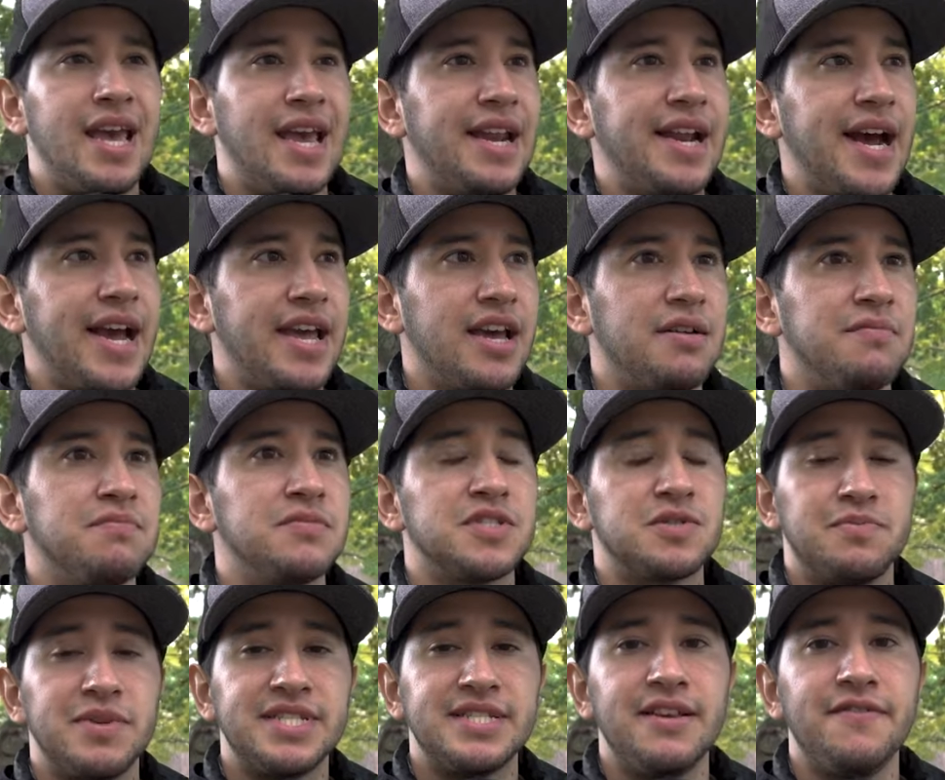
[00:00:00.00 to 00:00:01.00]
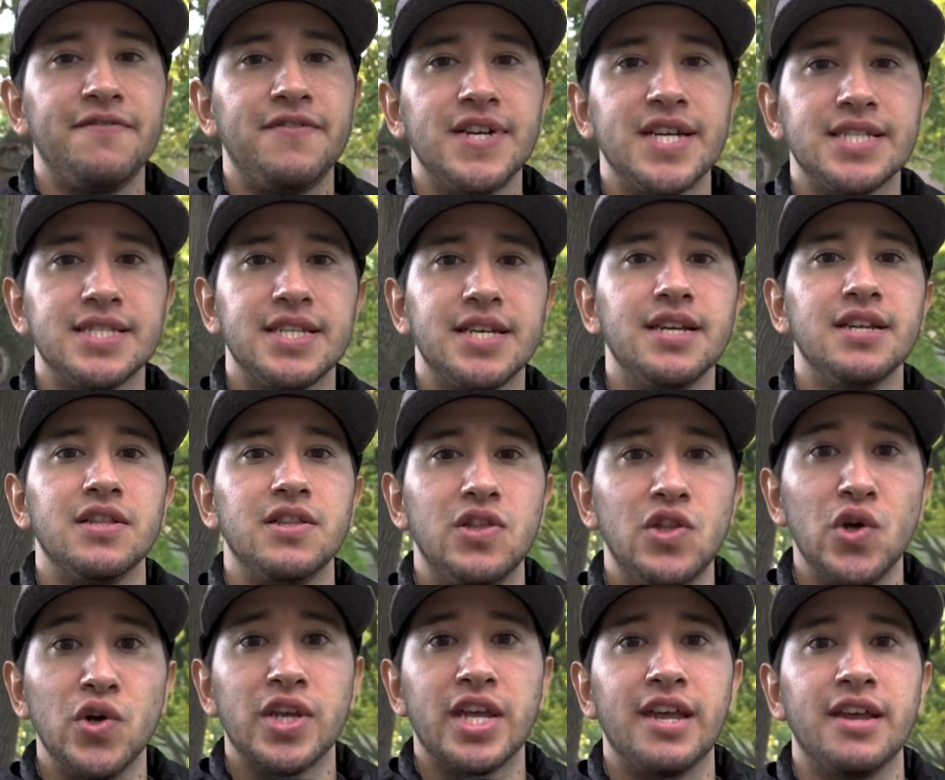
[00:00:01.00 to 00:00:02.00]
And I am specifically
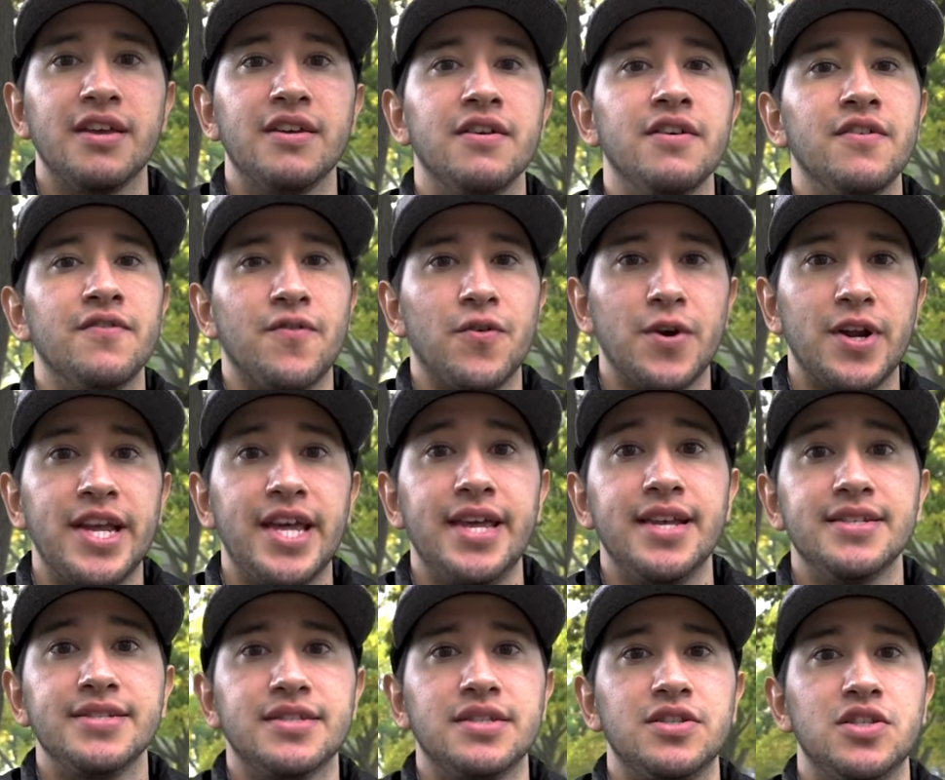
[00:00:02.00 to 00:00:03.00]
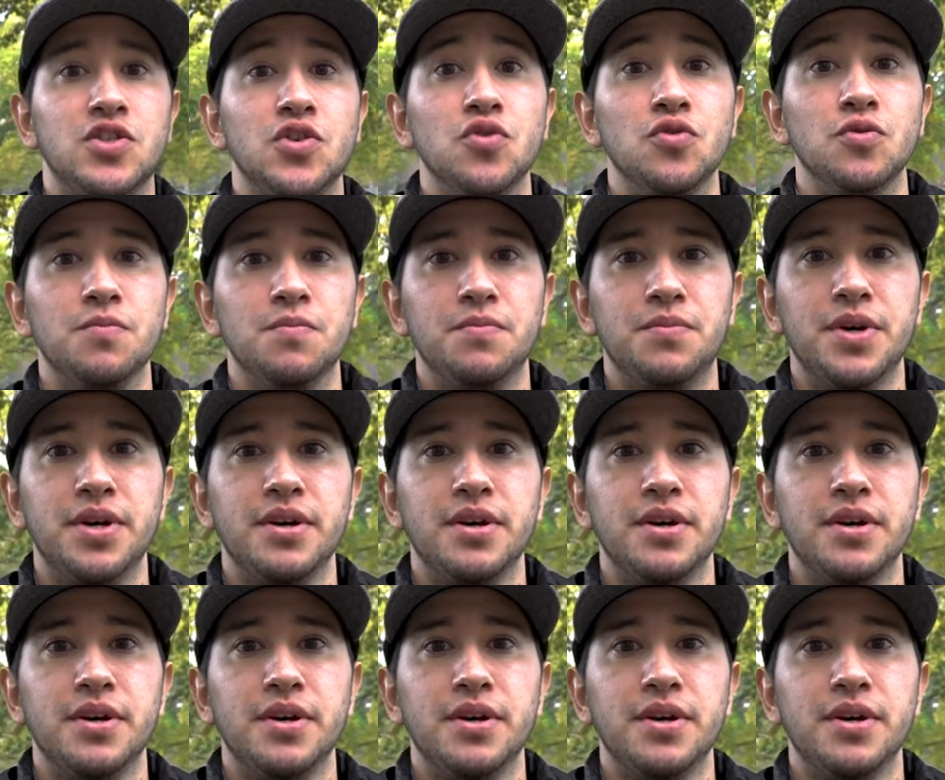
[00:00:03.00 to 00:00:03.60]
looking for his tomb.